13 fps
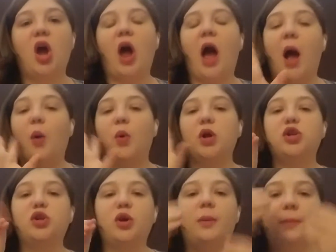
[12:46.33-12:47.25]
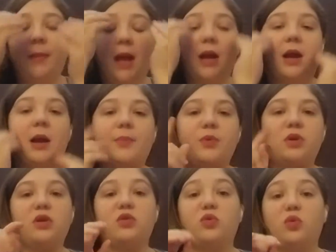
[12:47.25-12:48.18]
I will do a makeup
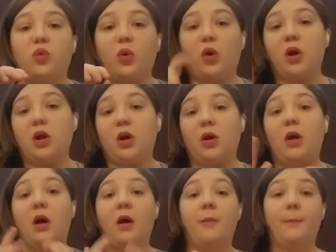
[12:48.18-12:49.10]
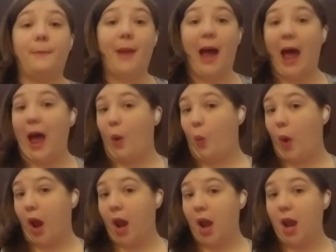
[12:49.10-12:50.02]
tutorial of my
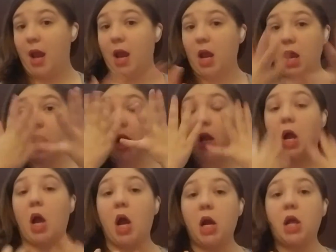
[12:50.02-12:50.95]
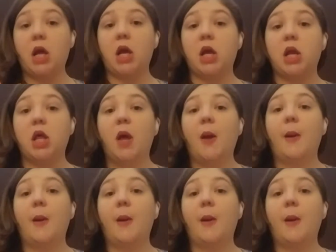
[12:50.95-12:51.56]
way on it,